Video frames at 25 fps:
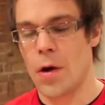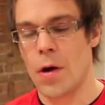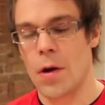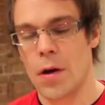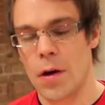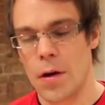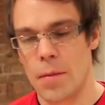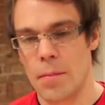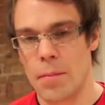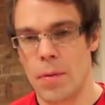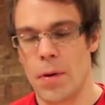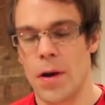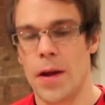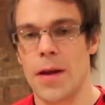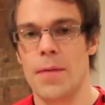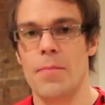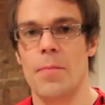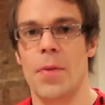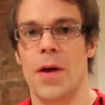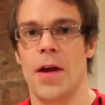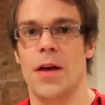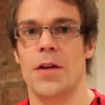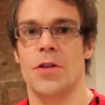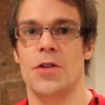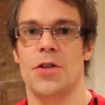complete
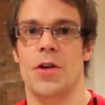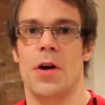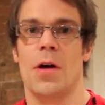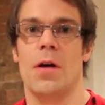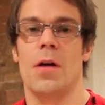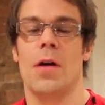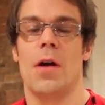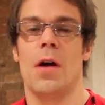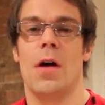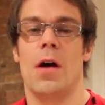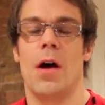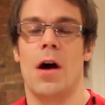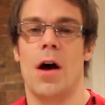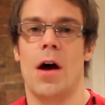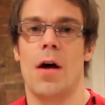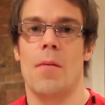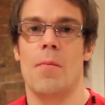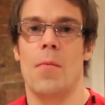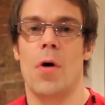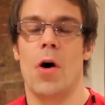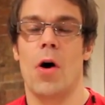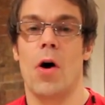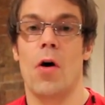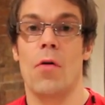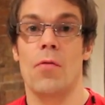picture
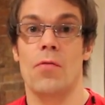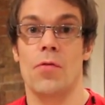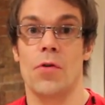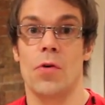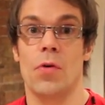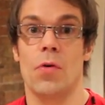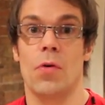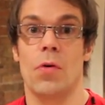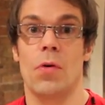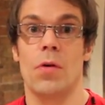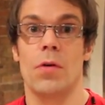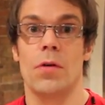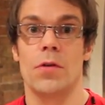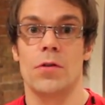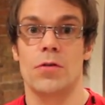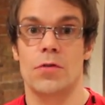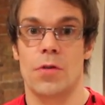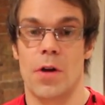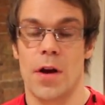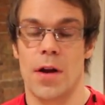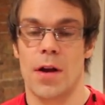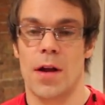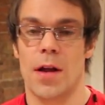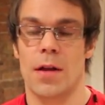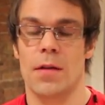of your
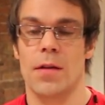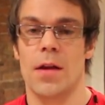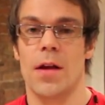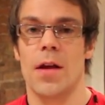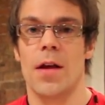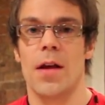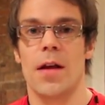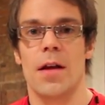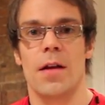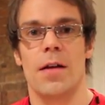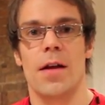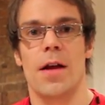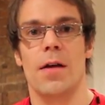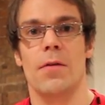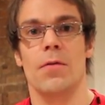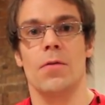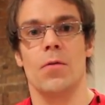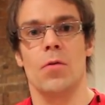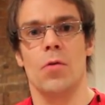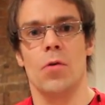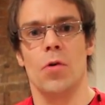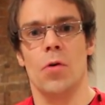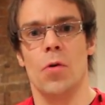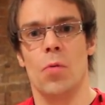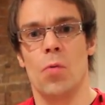training. Now,
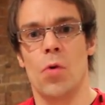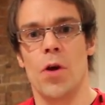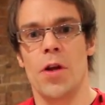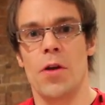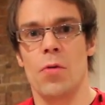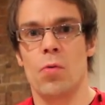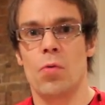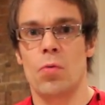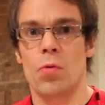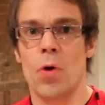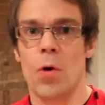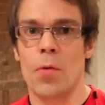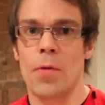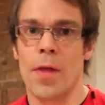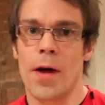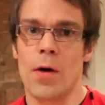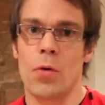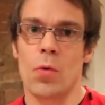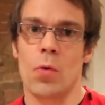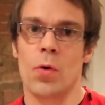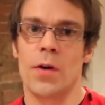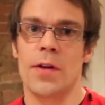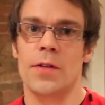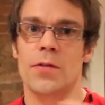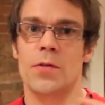when you roll that
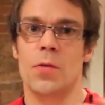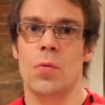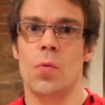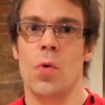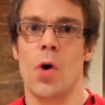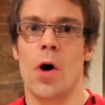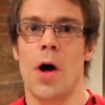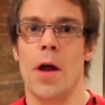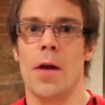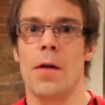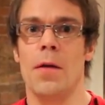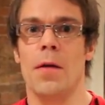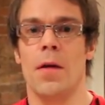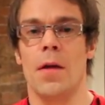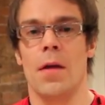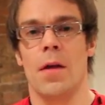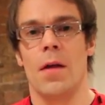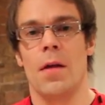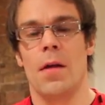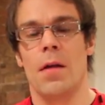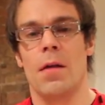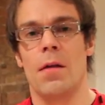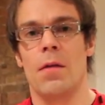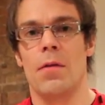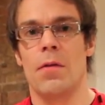all into one,
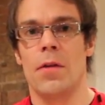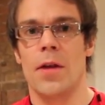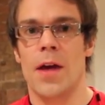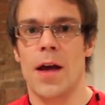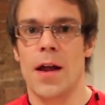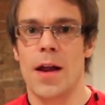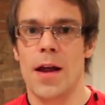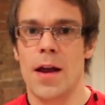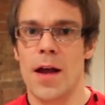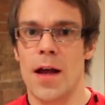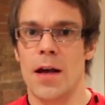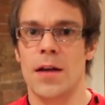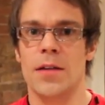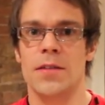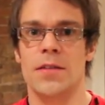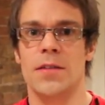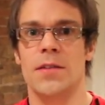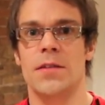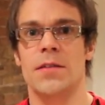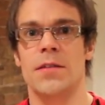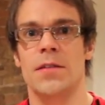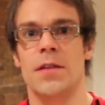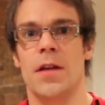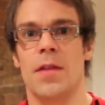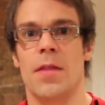the
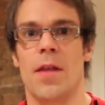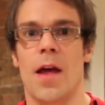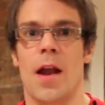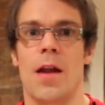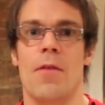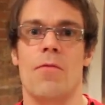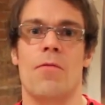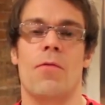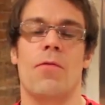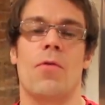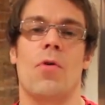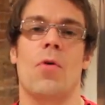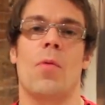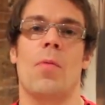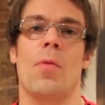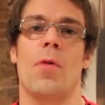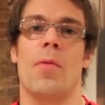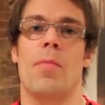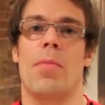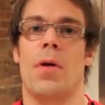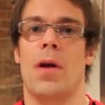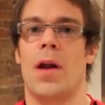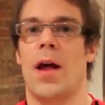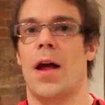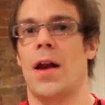analysis can then inform
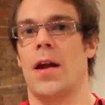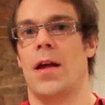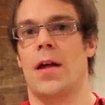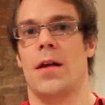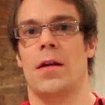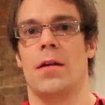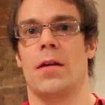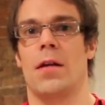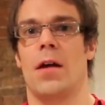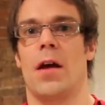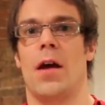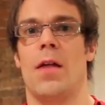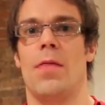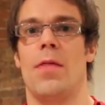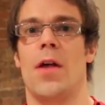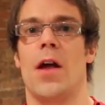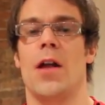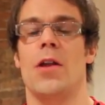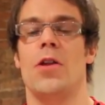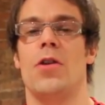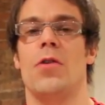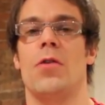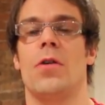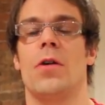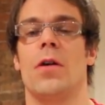the planning, and
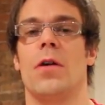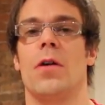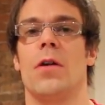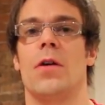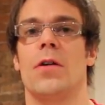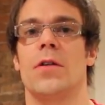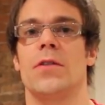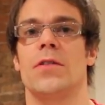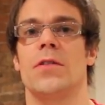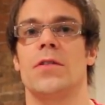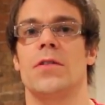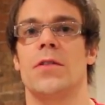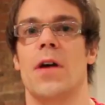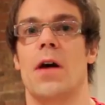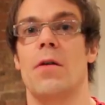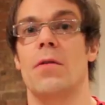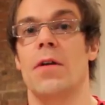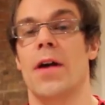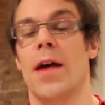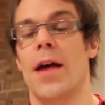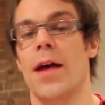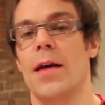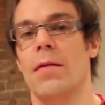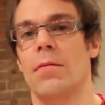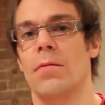then you can look to say,
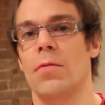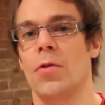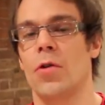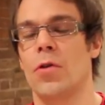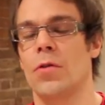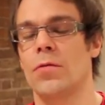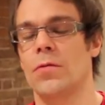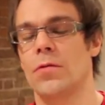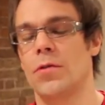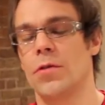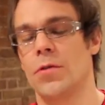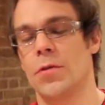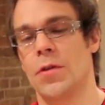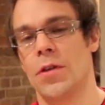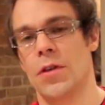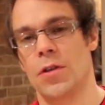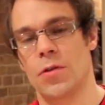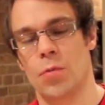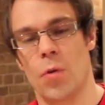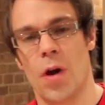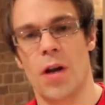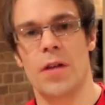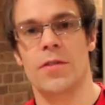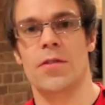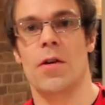okay, I'm not doing
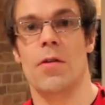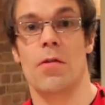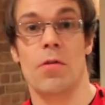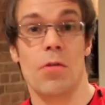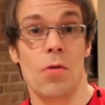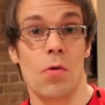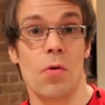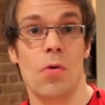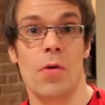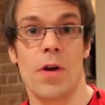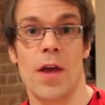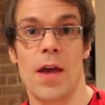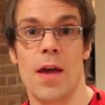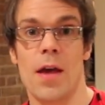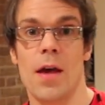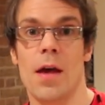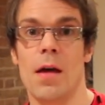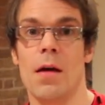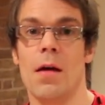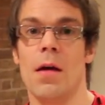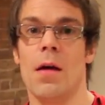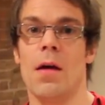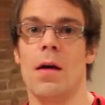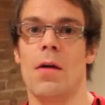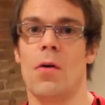as well as I thought
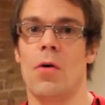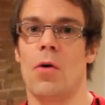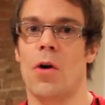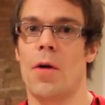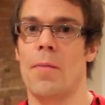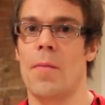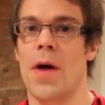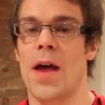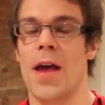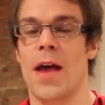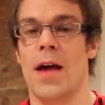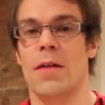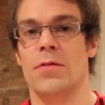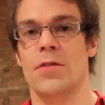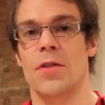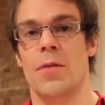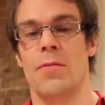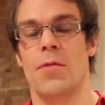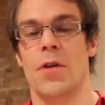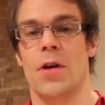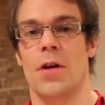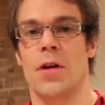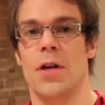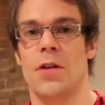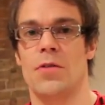here, or I may have
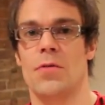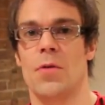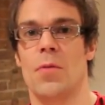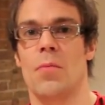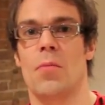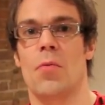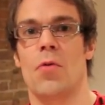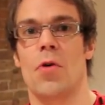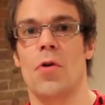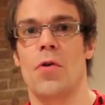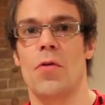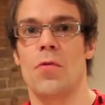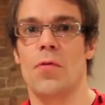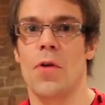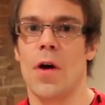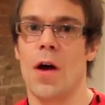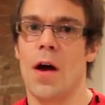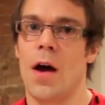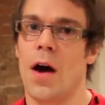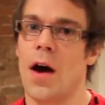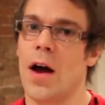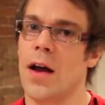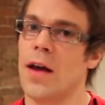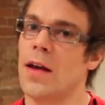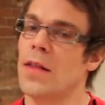something I need to improve.
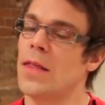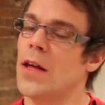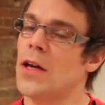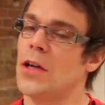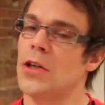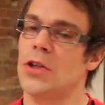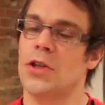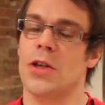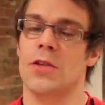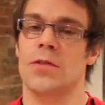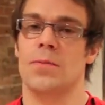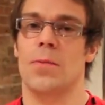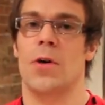I can then adjust